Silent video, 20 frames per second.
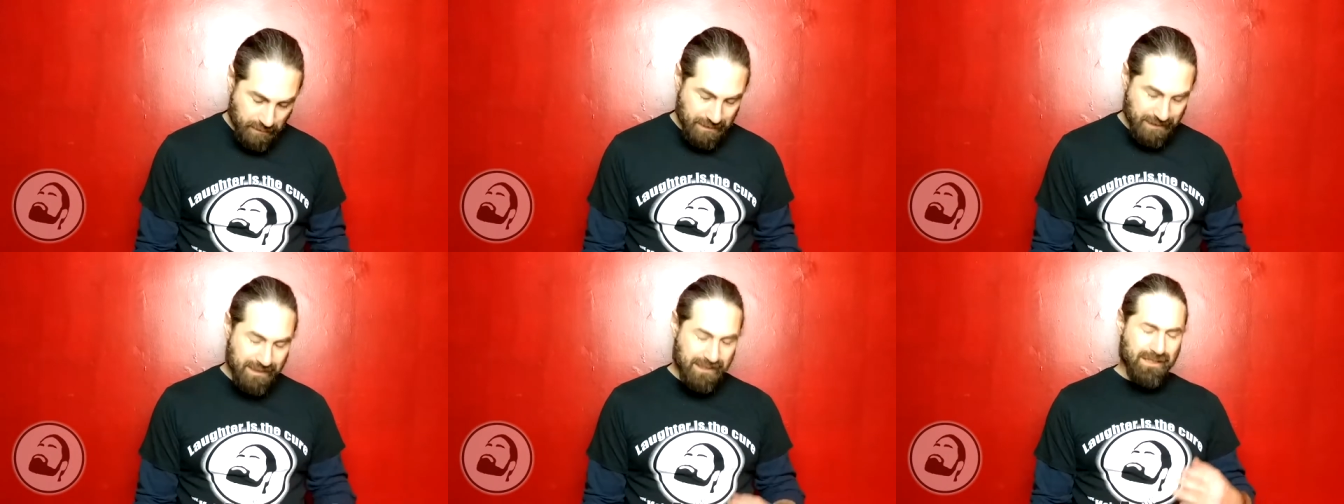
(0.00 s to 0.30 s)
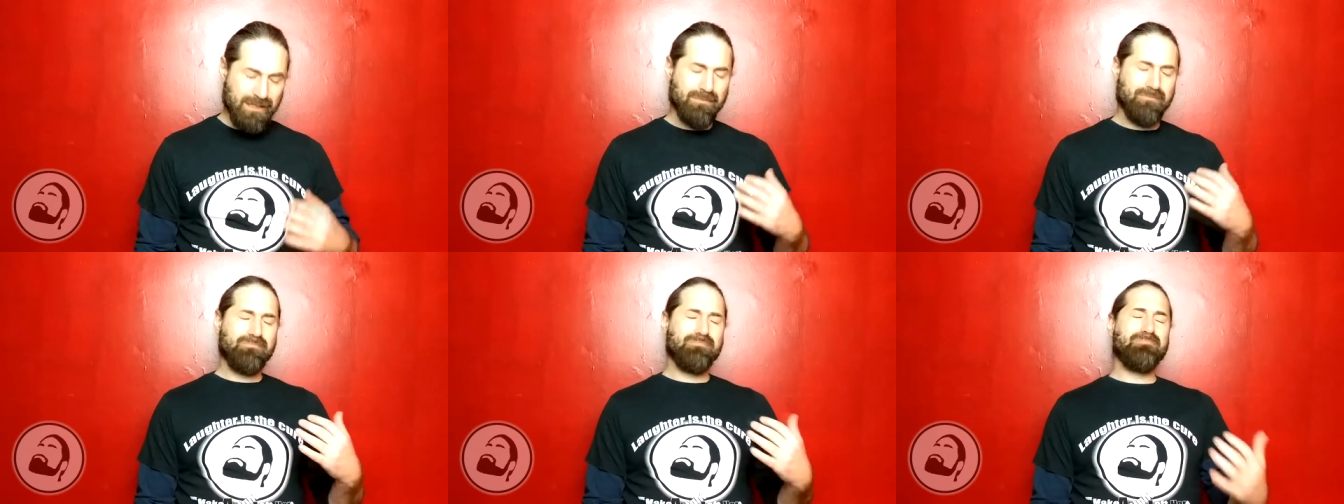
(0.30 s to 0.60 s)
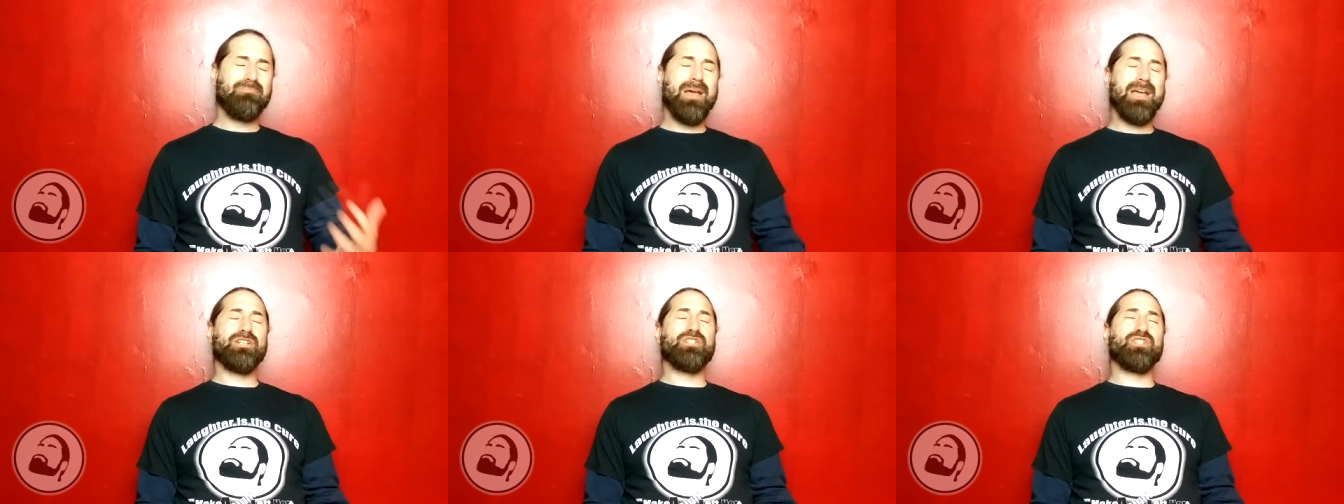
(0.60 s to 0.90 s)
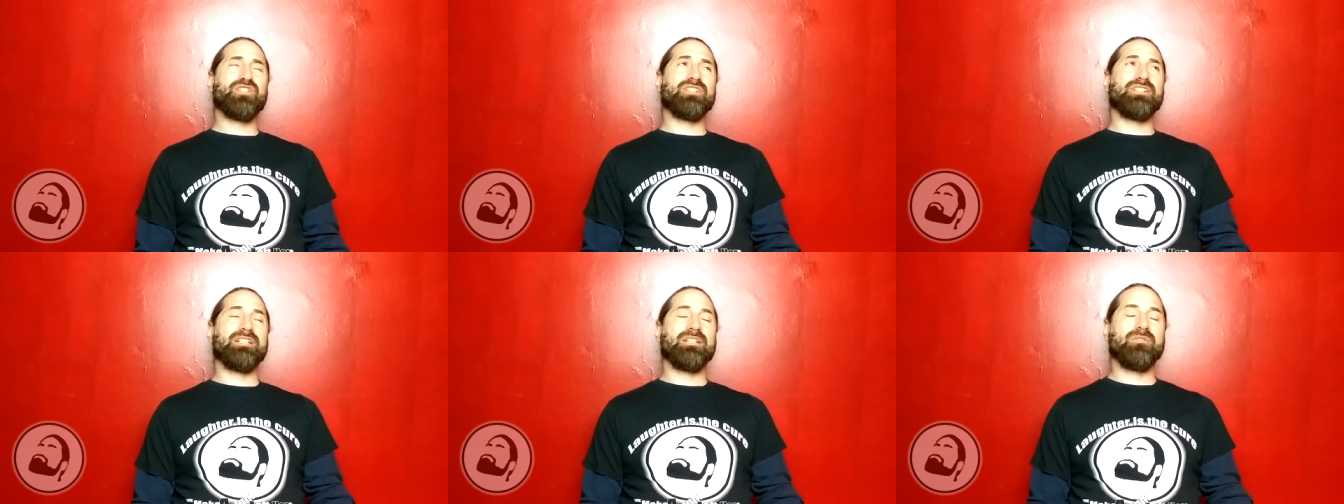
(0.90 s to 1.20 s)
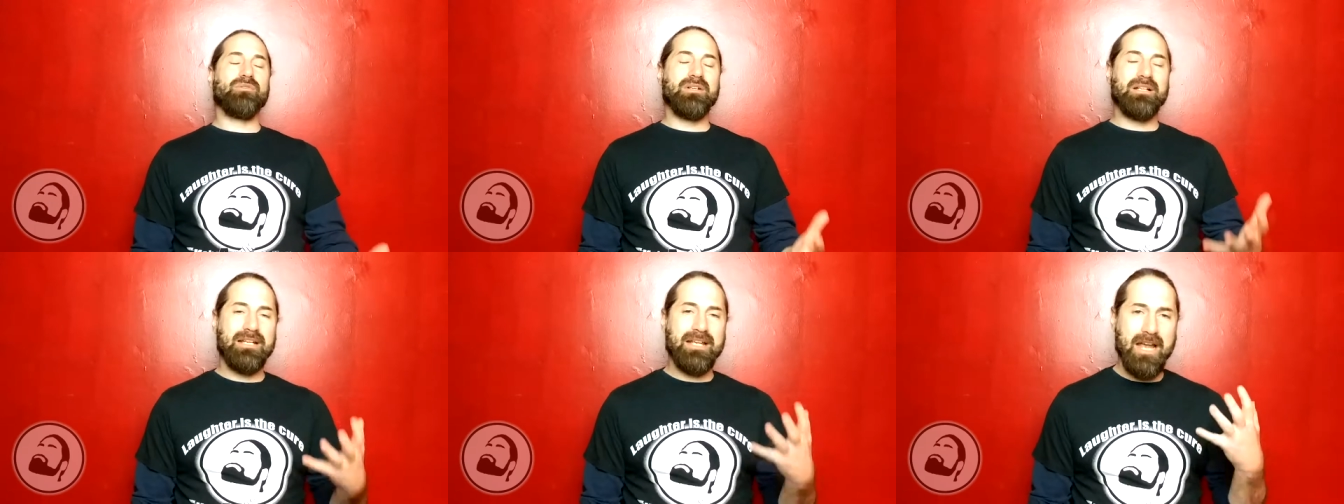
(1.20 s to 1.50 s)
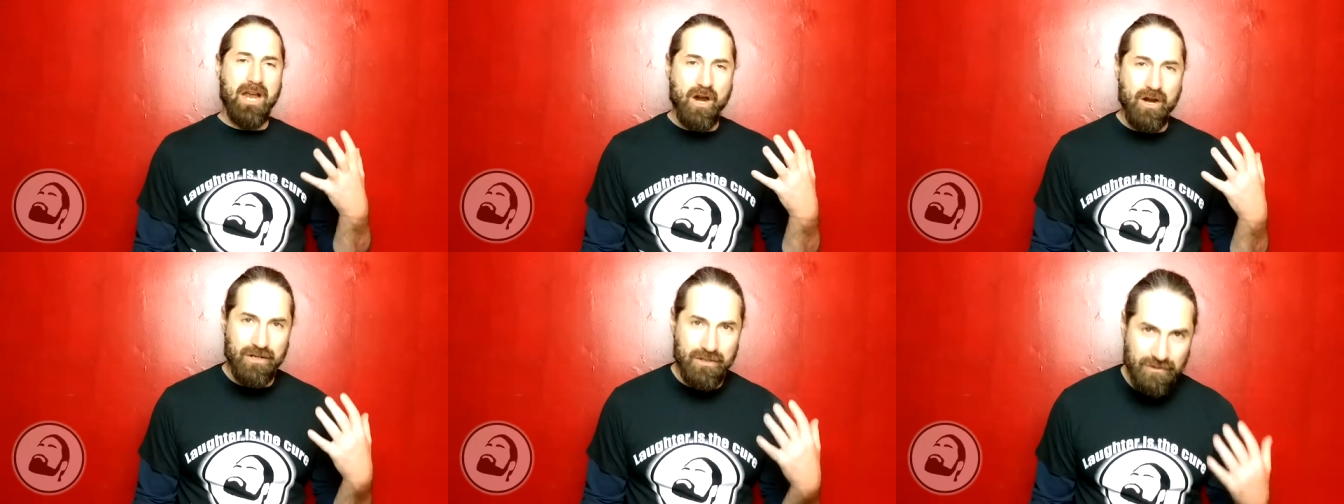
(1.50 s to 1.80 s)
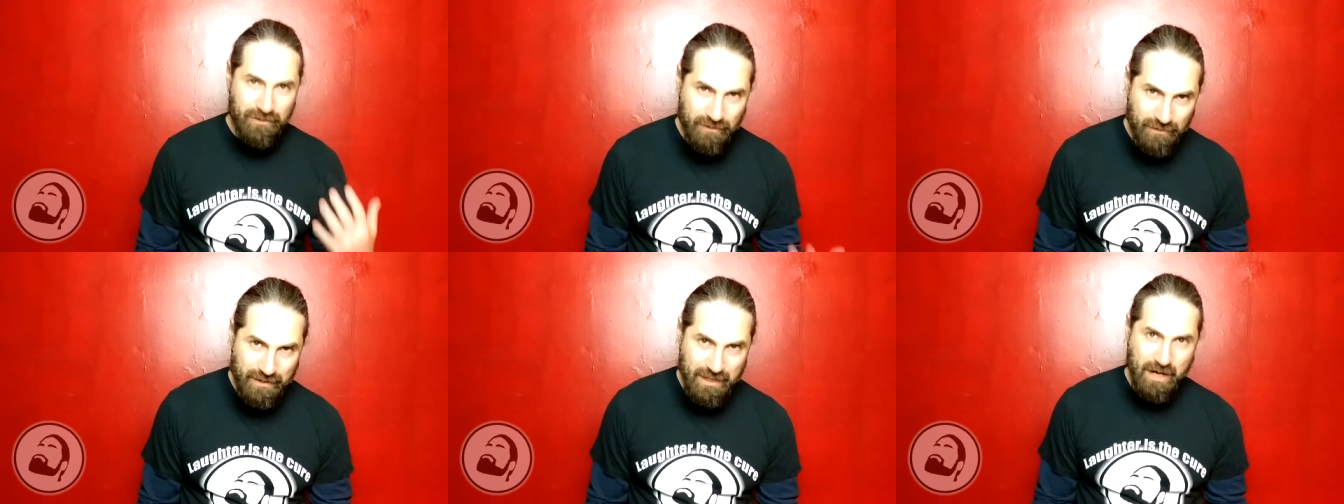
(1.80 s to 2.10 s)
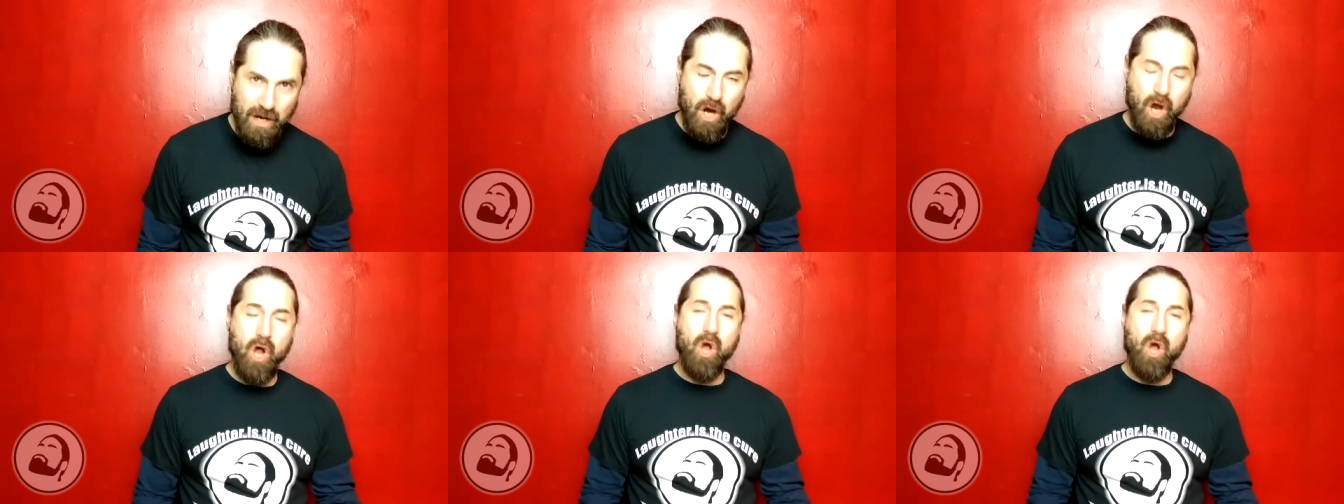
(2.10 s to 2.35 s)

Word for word: especially when characters are there